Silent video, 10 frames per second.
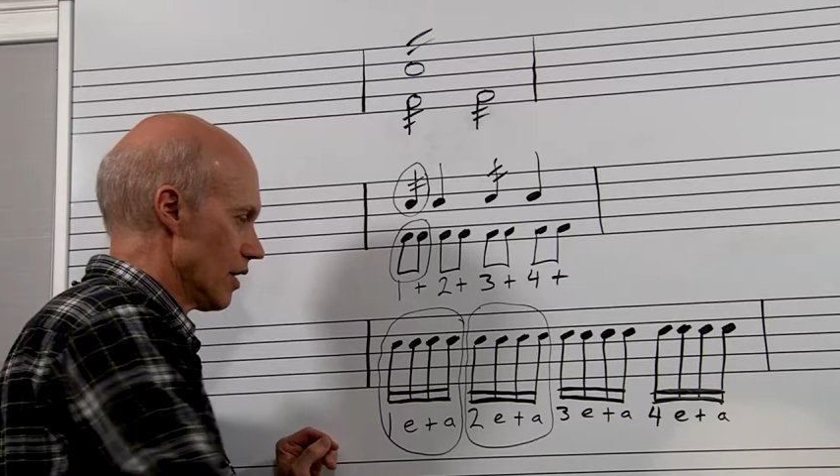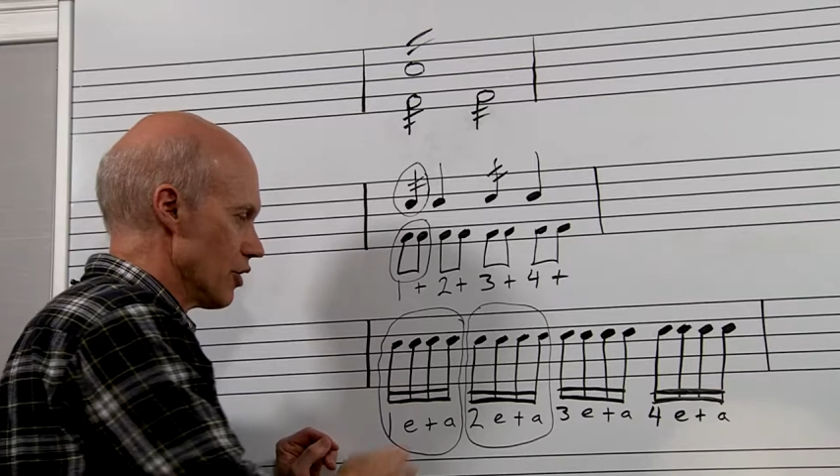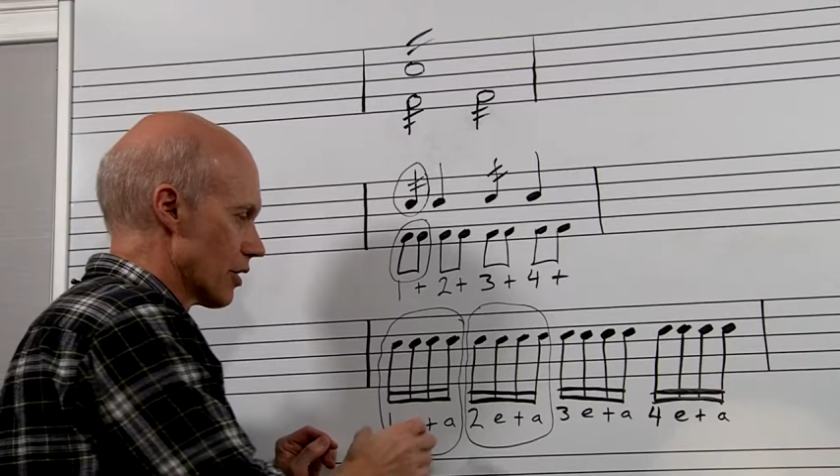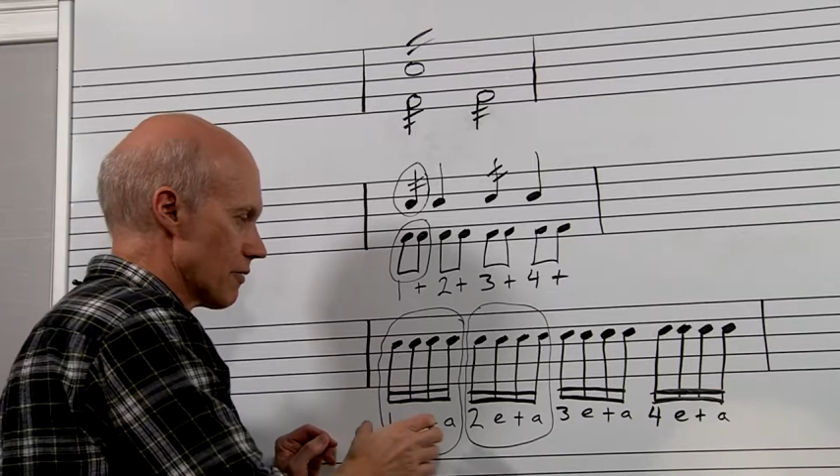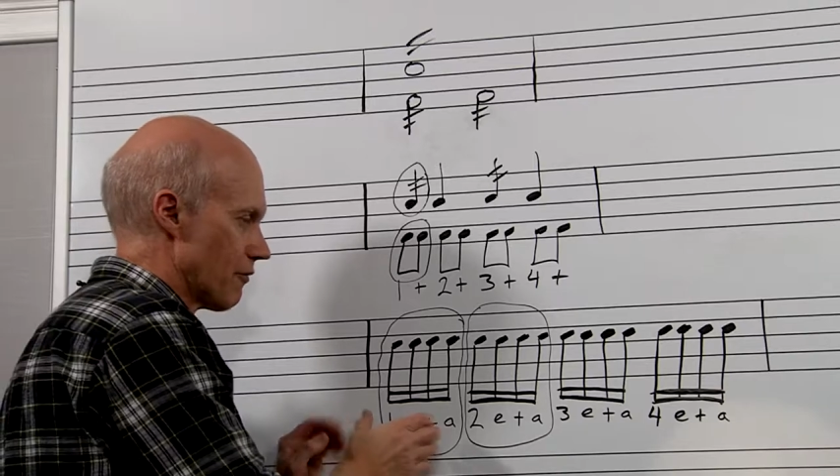
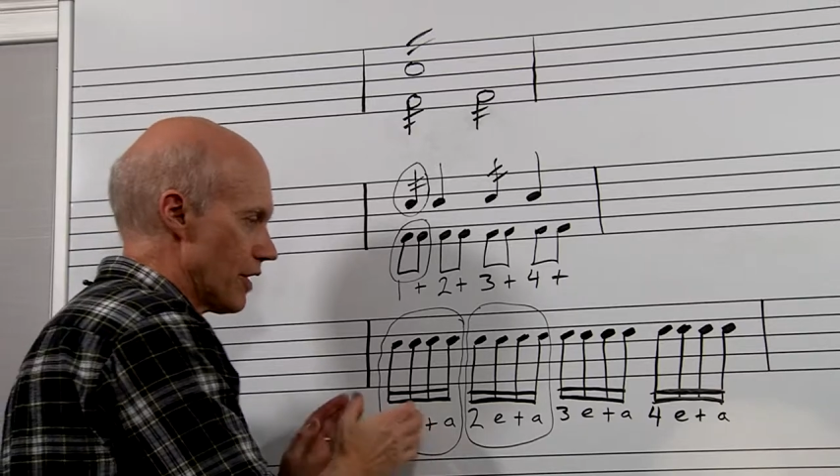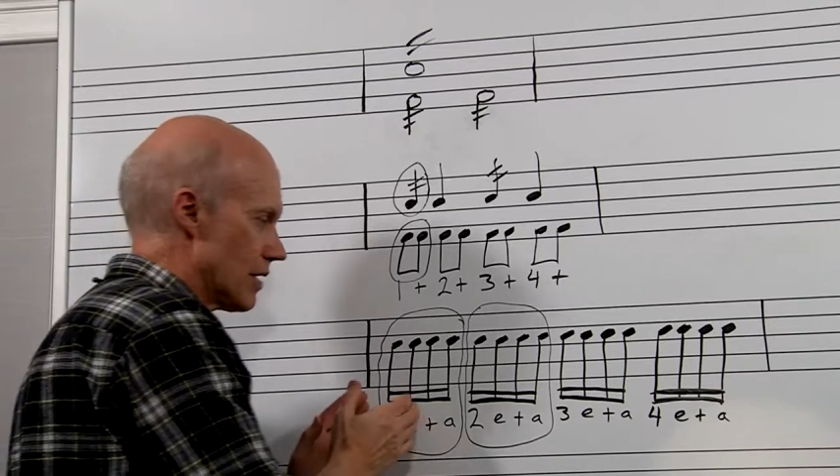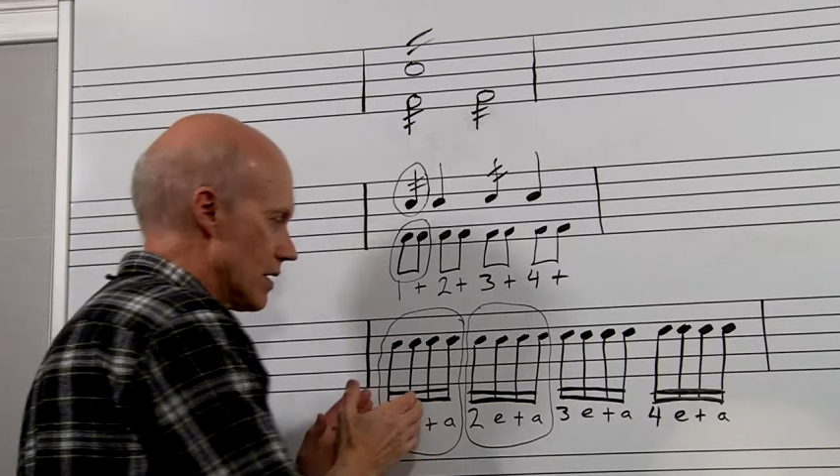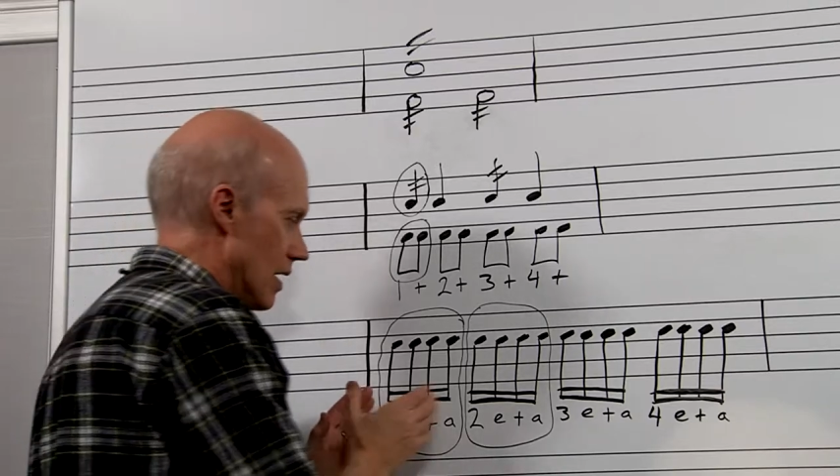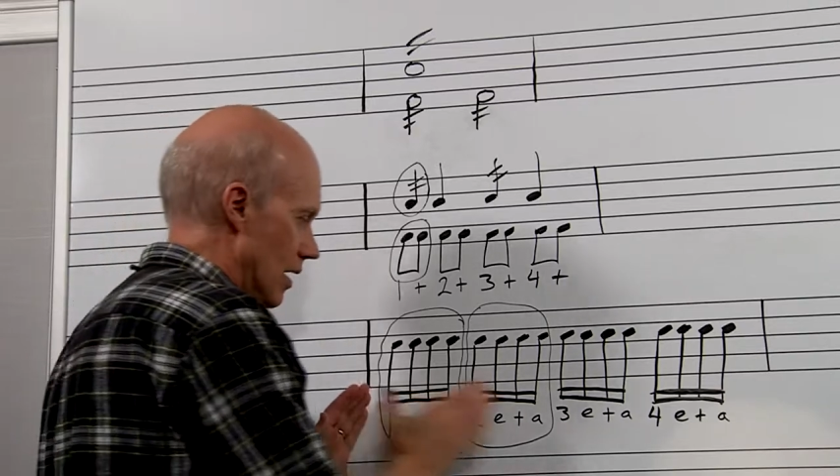You can
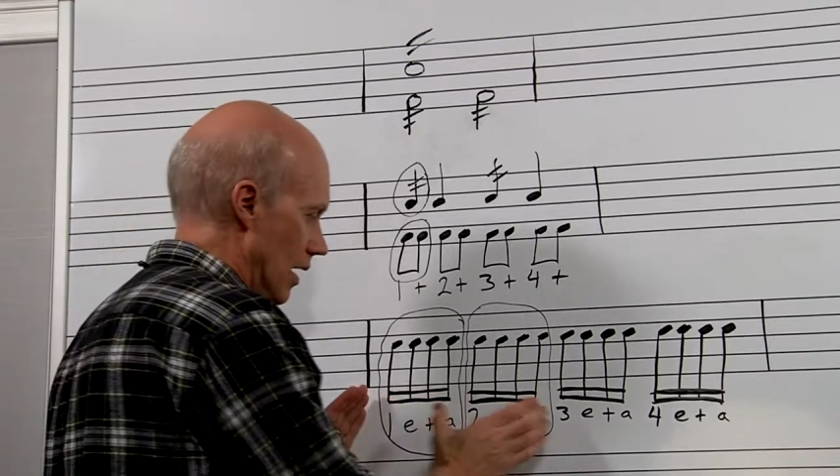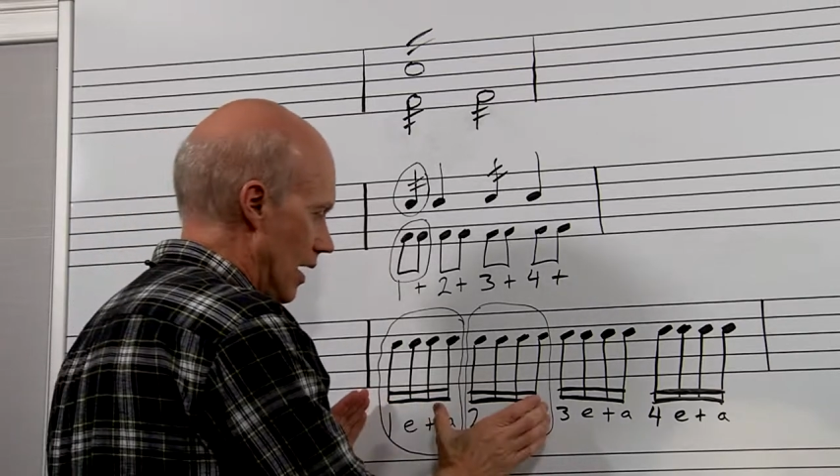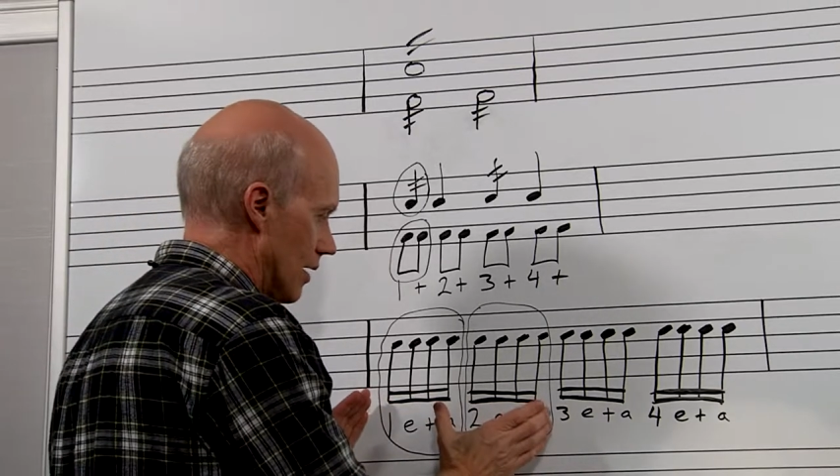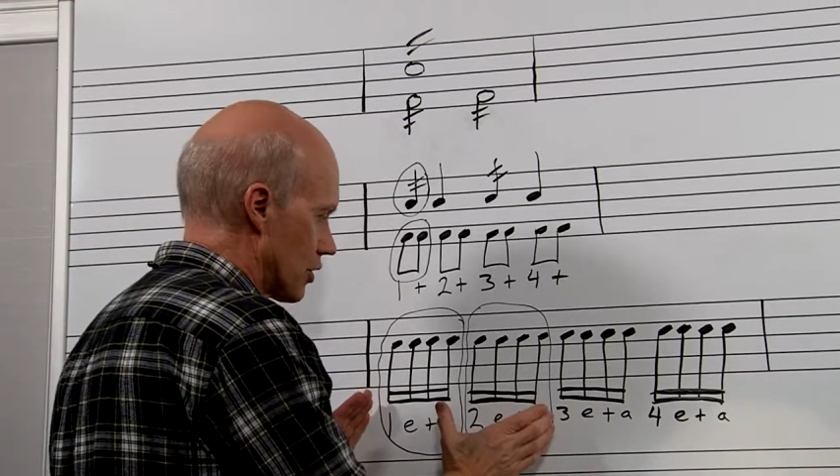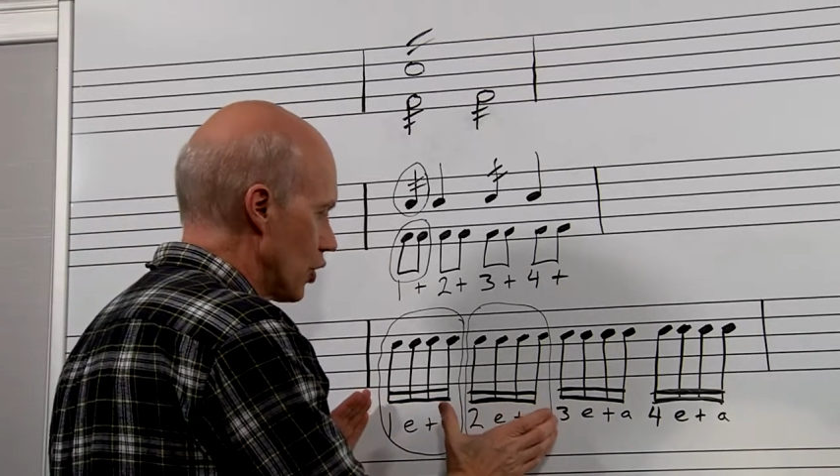fit uh,